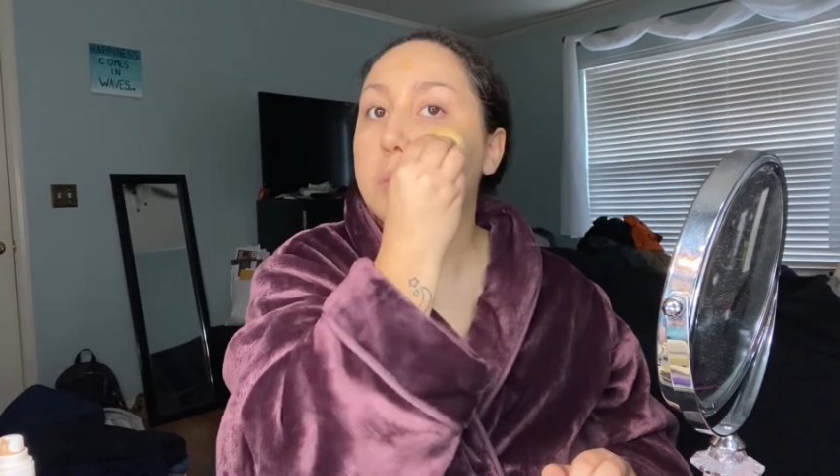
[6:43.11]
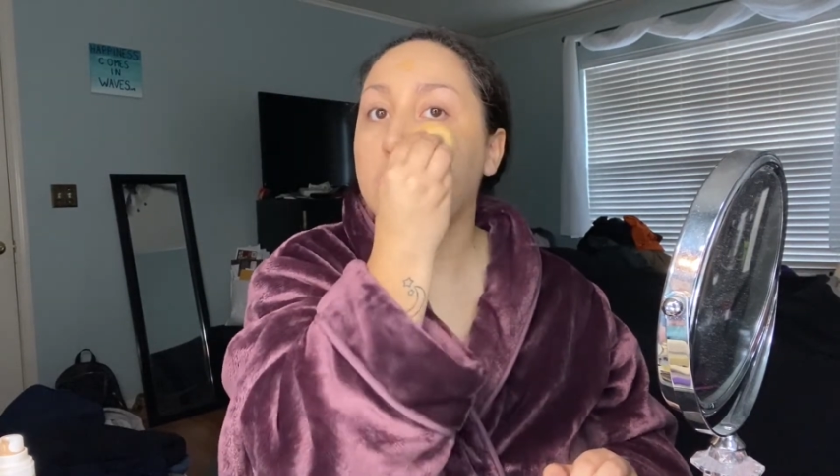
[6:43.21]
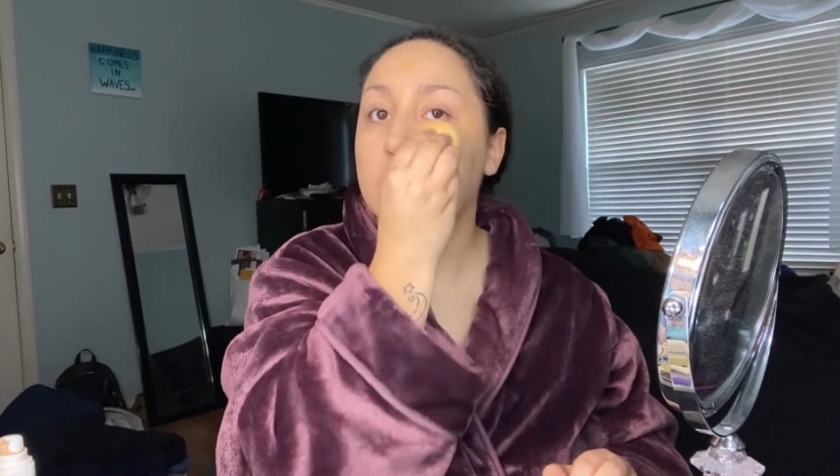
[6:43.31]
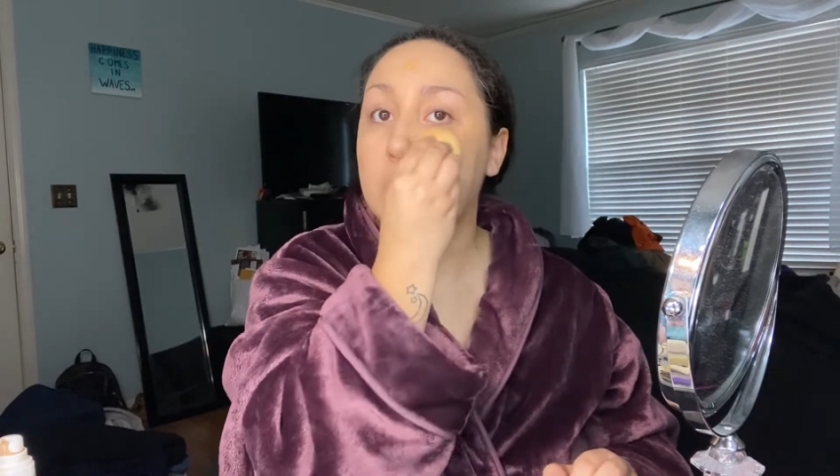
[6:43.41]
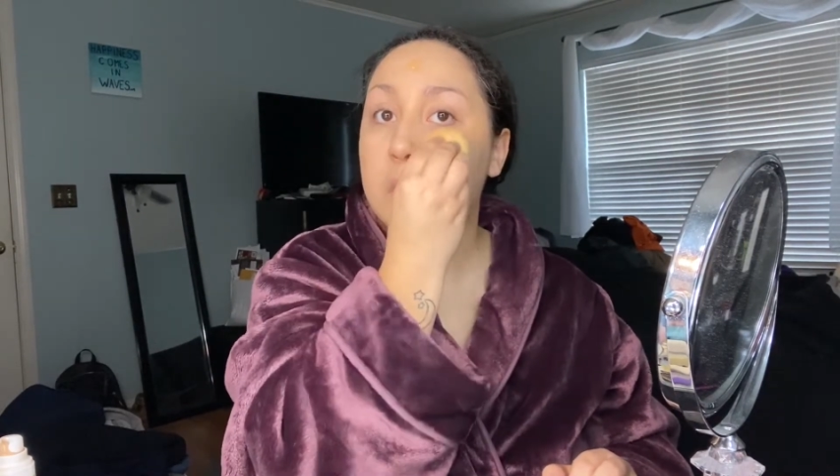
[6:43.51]

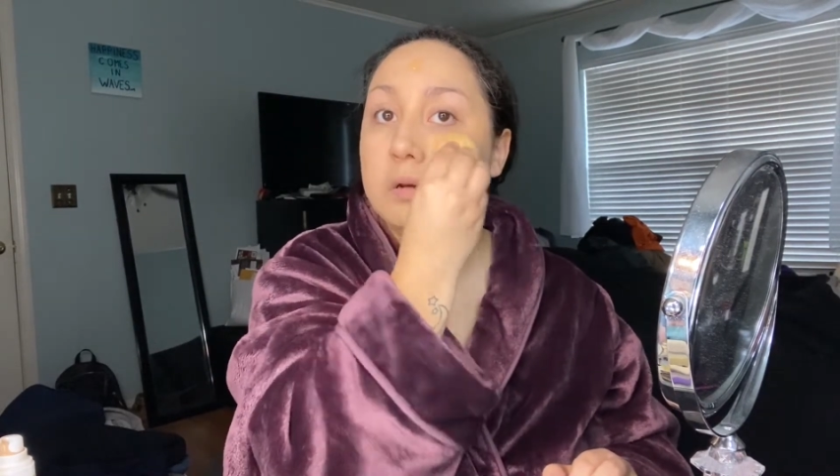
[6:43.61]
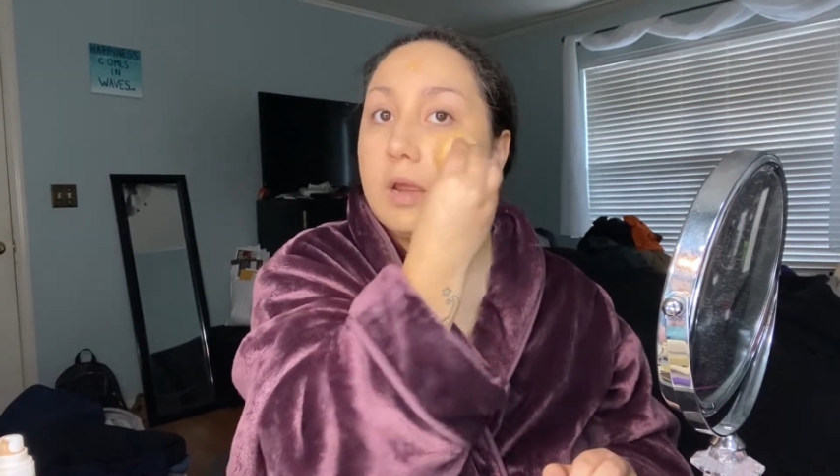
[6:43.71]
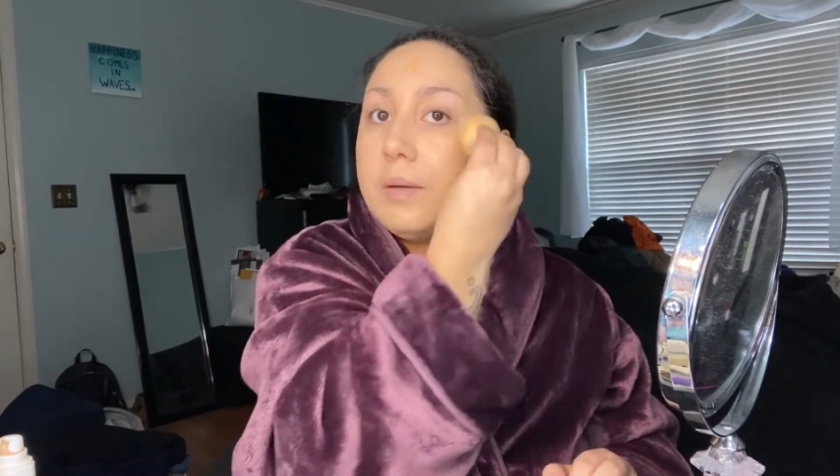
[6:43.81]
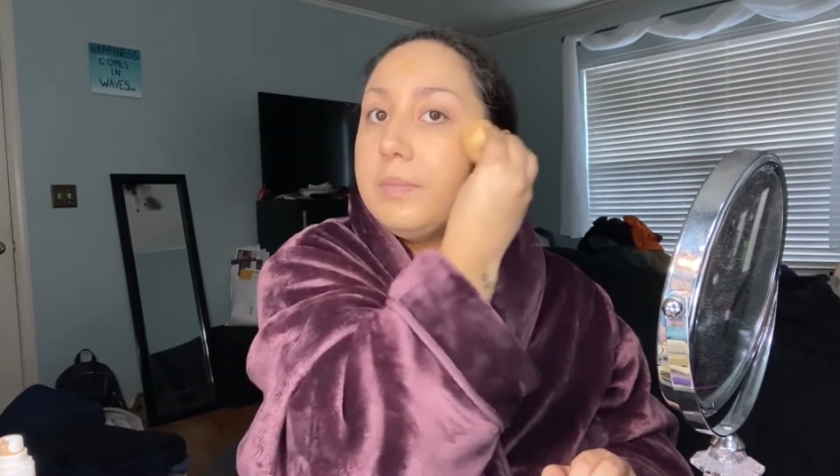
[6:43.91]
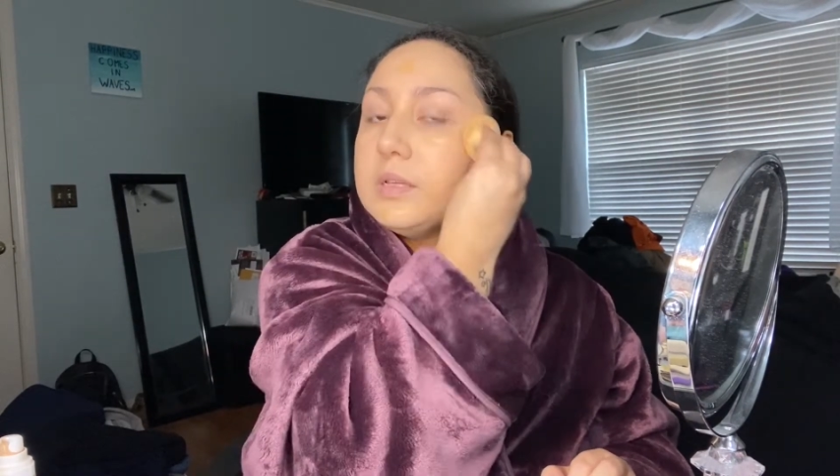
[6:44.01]
this on
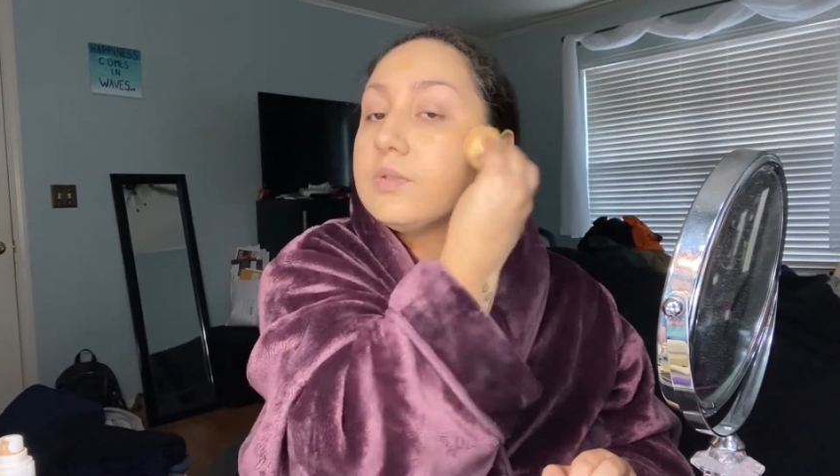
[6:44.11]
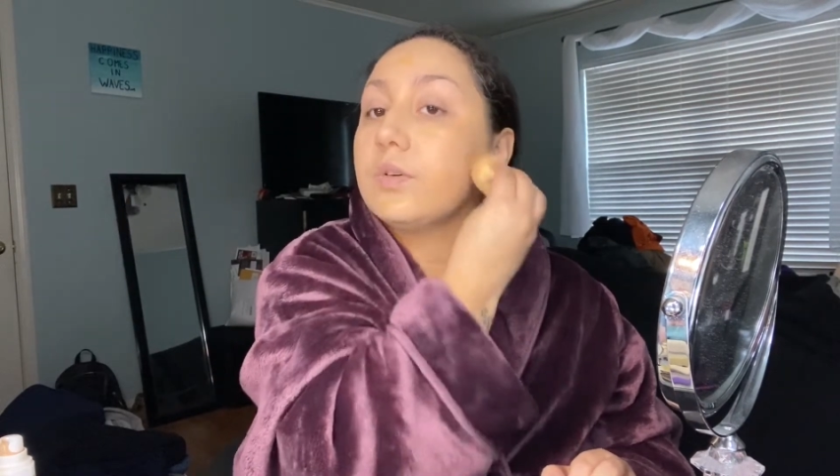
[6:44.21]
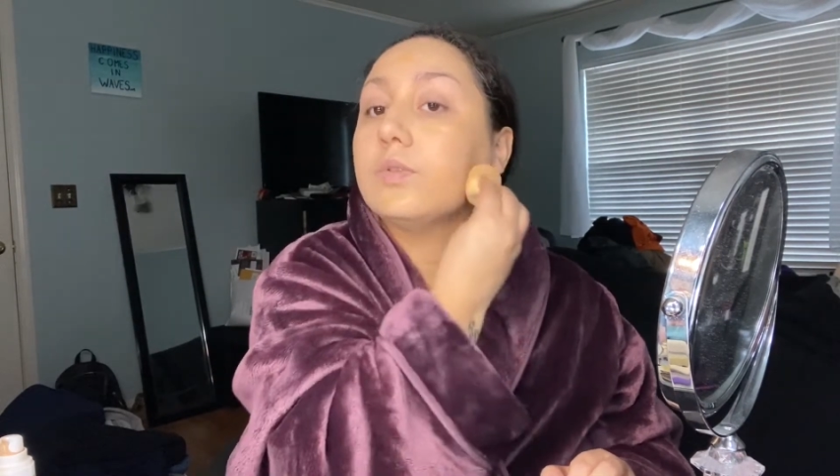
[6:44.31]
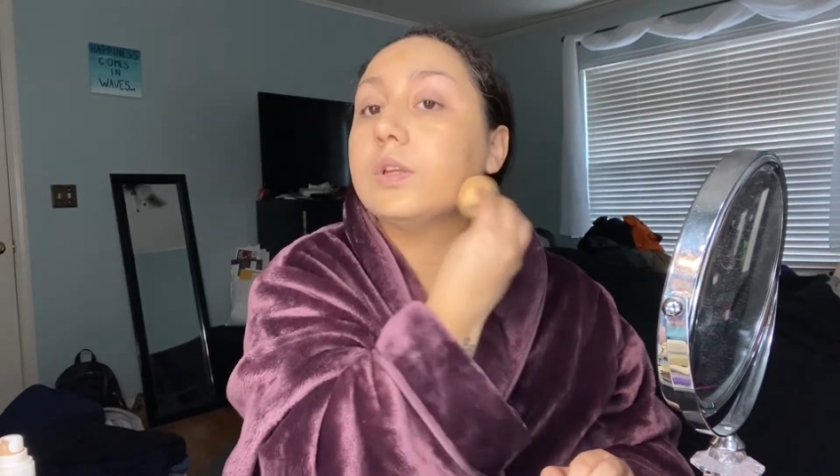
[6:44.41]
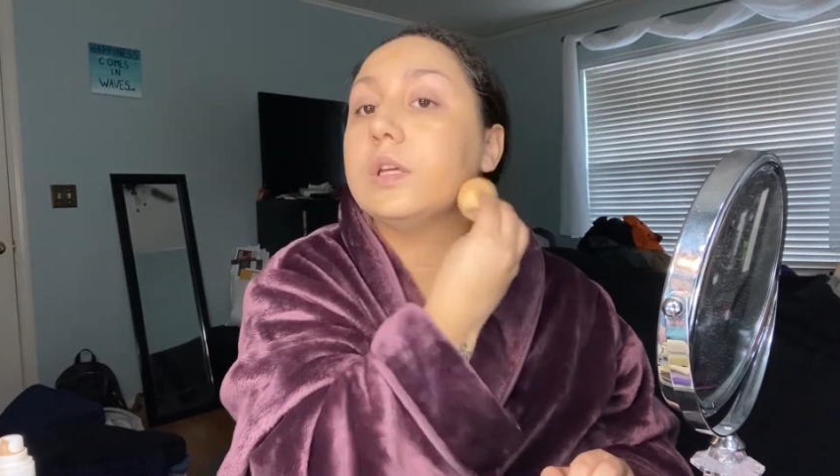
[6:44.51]
top makes for
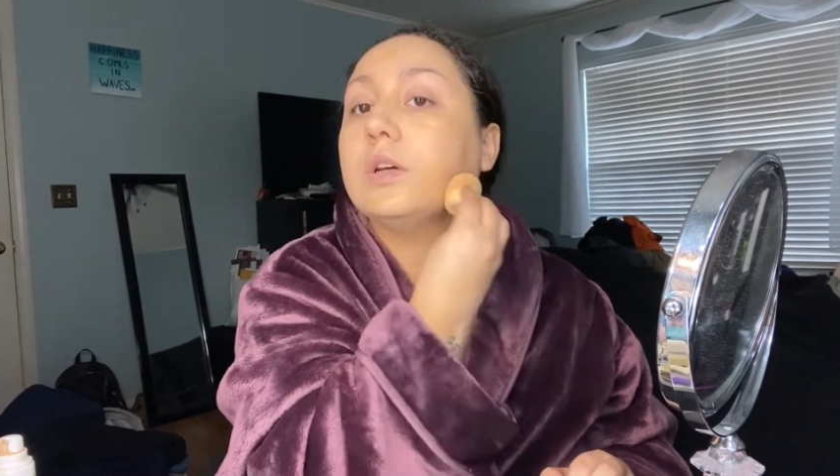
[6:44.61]
a really